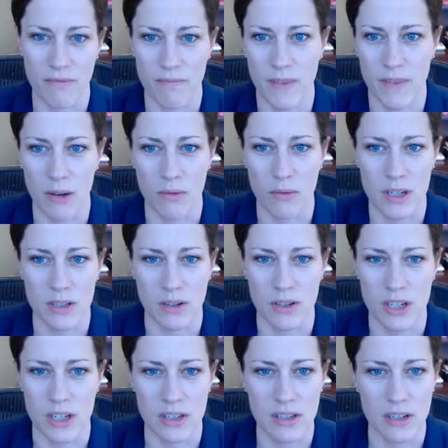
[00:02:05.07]
that research
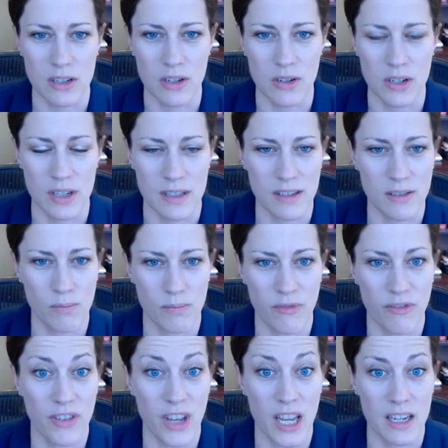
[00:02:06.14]
institutions
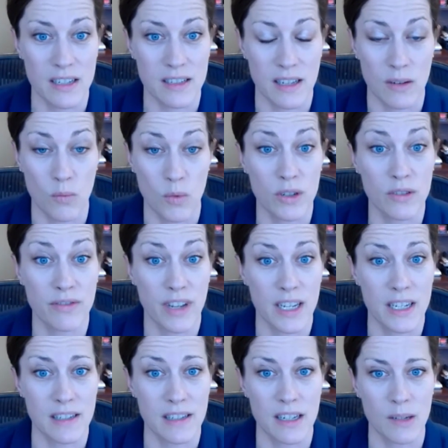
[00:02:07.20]
face and will
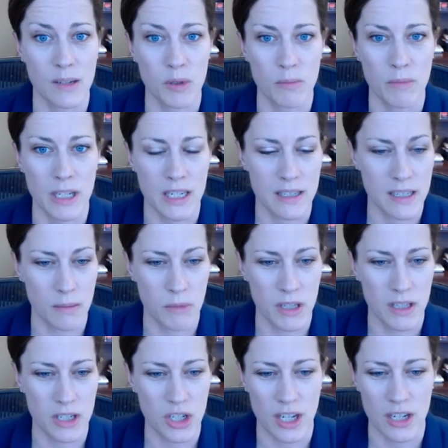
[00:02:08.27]
face in implementing some of
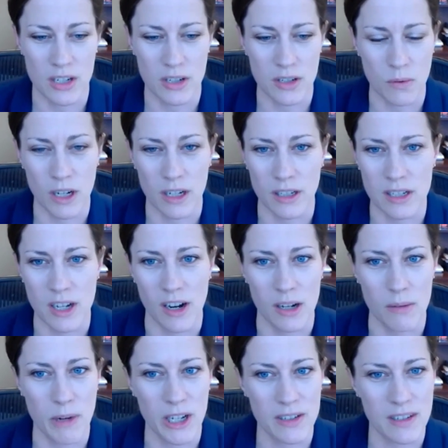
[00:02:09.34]
the changes we're going to talk
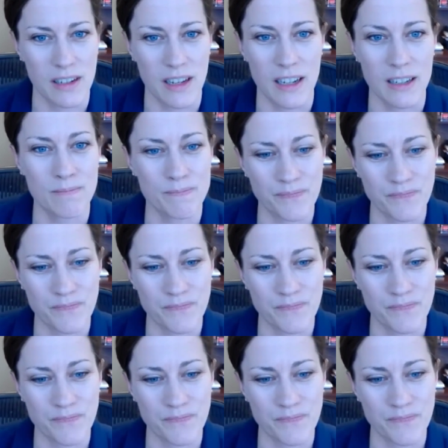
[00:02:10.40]
about today.